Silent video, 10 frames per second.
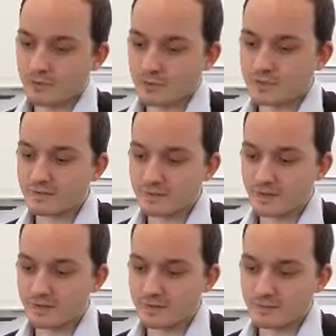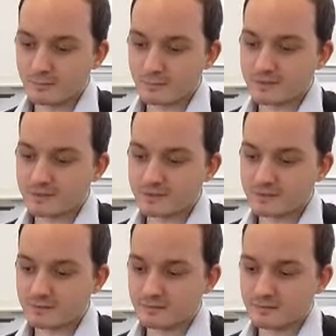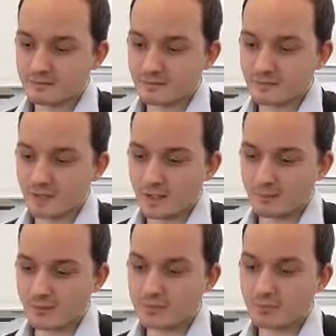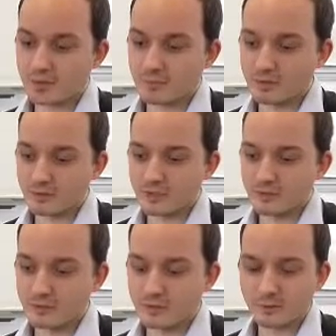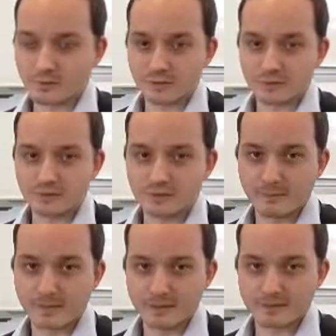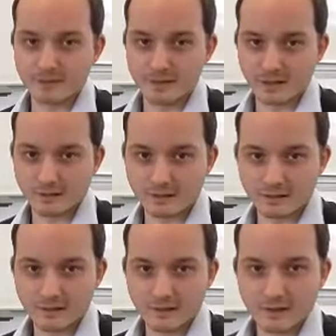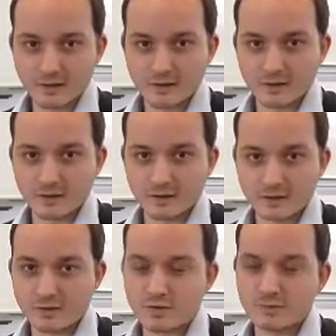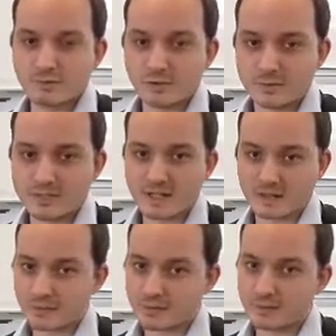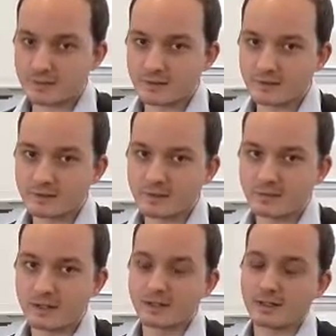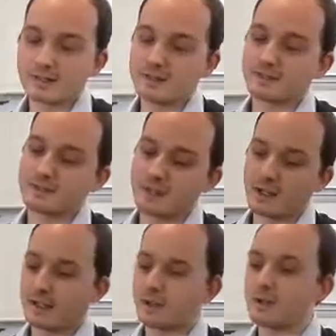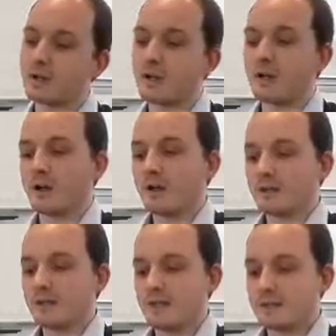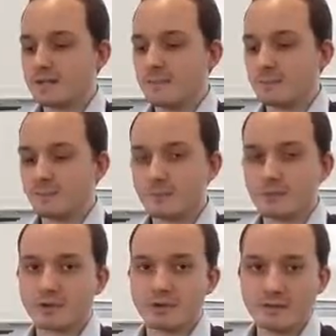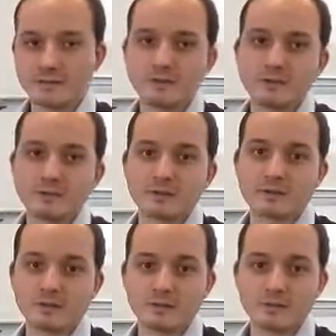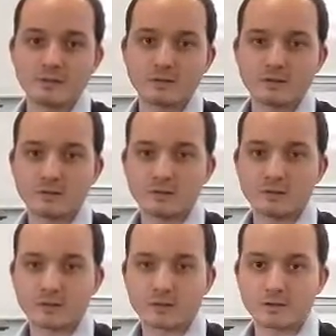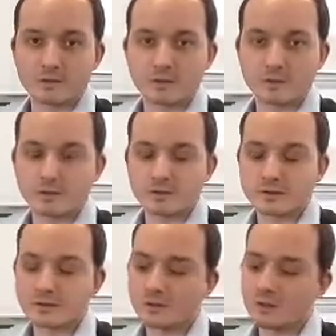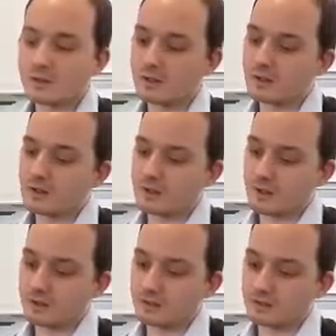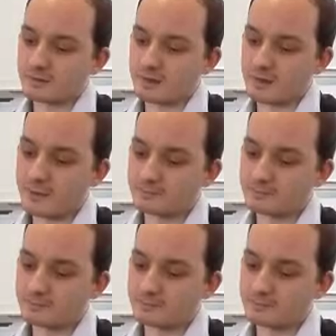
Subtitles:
Use of theory was used appropriately. You commented on domains of learning, good use of Bloom's taxonomy to identify how the schemes of work progress students across the course, and